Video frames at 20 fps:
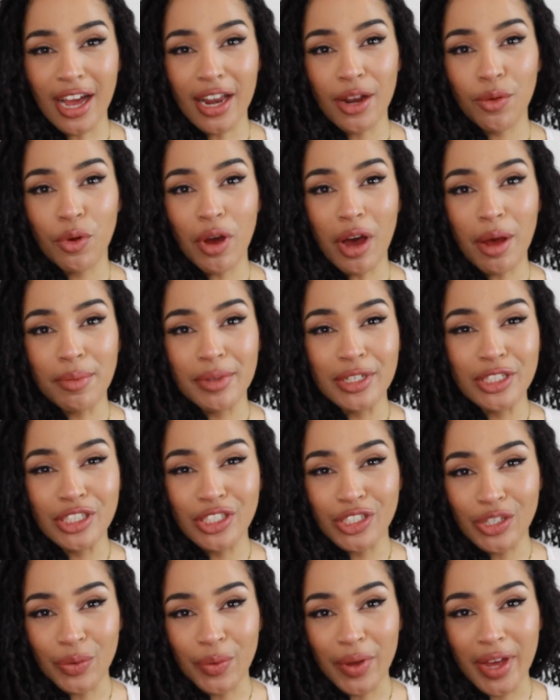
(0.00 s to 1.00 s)
kind of what I've been
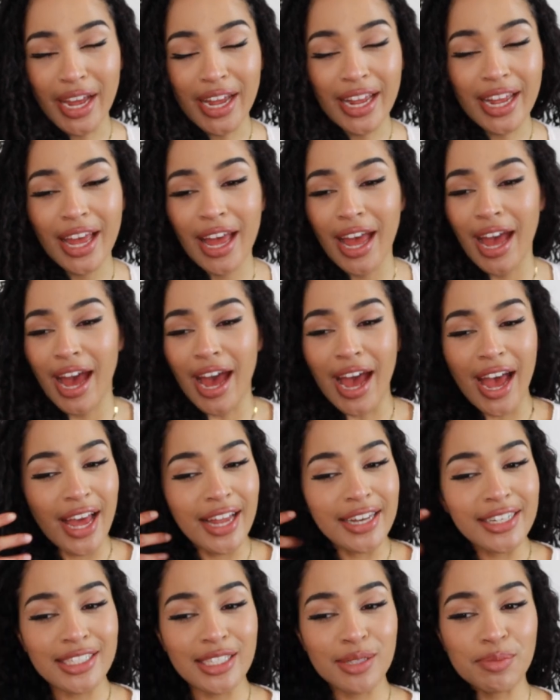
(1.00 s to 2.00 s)
doing
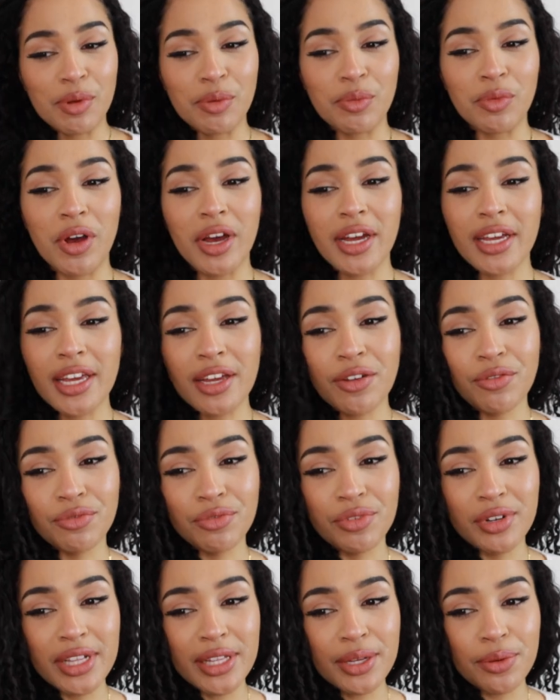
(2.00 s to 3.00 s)
and it's been working
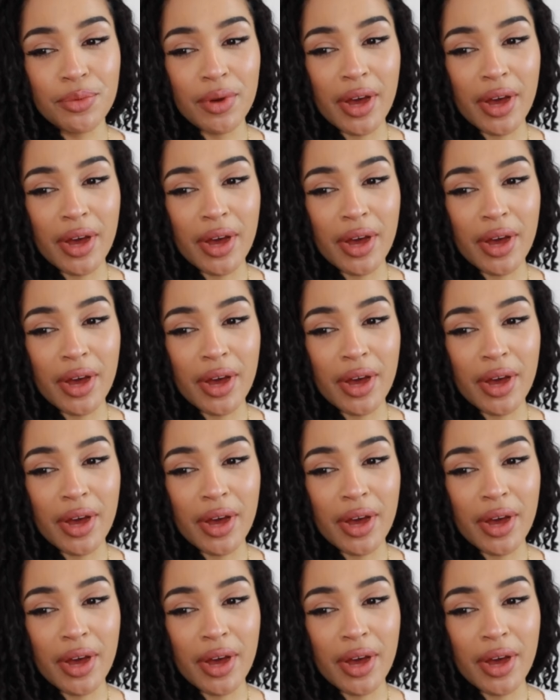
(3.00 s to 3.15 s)
really